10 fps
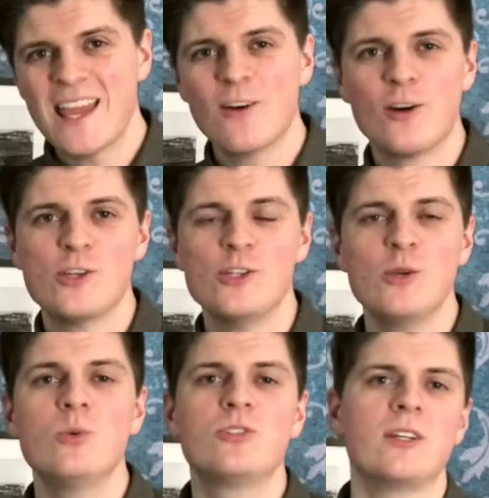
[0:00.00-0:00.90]
are
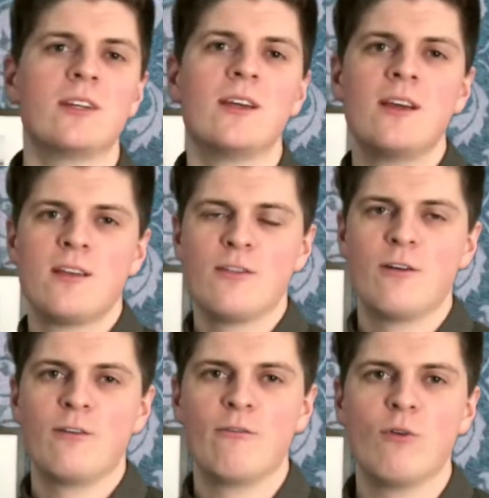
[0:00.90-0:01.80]
using
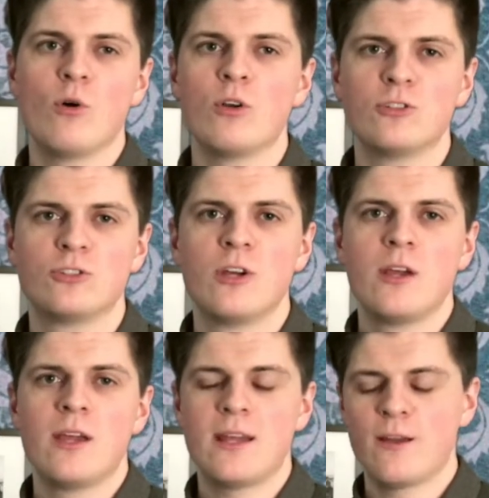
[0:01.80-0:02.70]
their voice
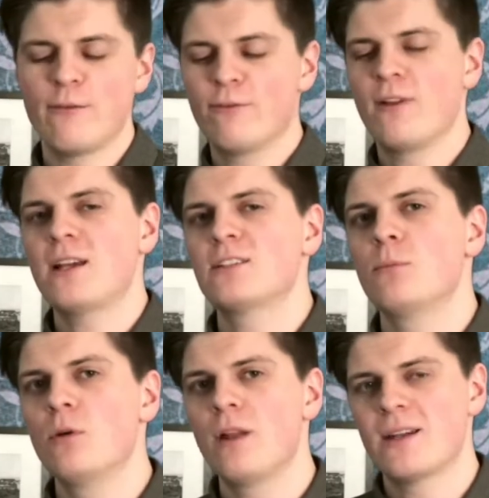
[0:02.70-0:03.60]
in a
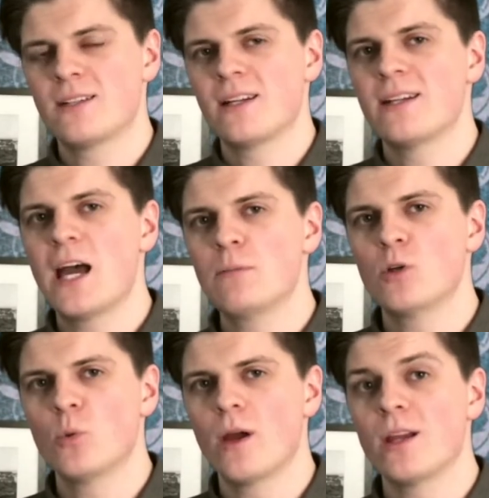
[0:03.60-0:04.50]
flexible and dynamic
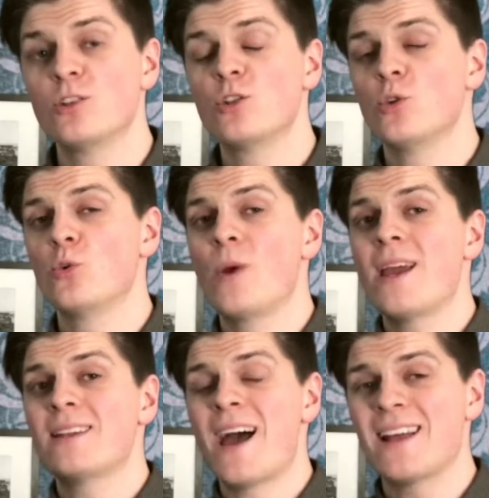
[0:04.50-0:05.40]
way to
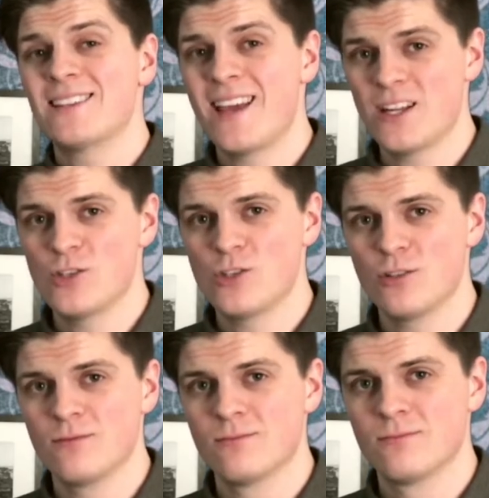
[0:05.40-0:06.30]
create attention.
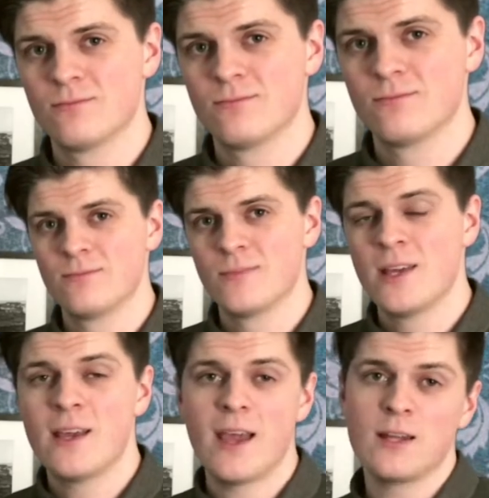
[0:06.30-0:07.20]

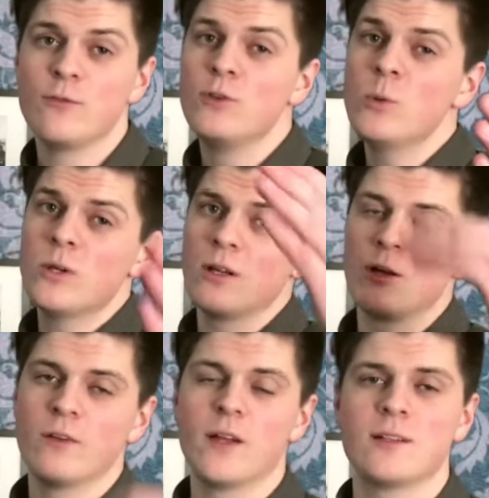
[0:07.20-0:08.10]
And if you can
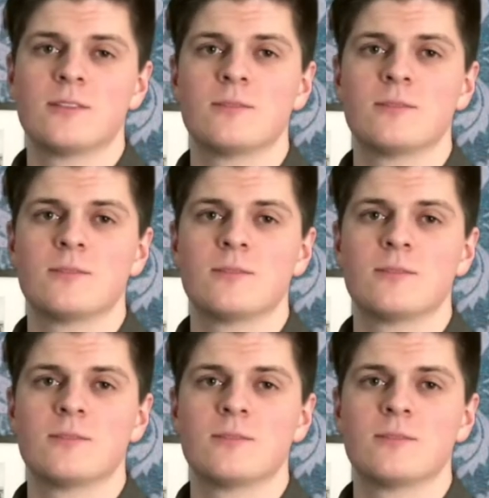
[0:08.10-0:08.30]
learn that,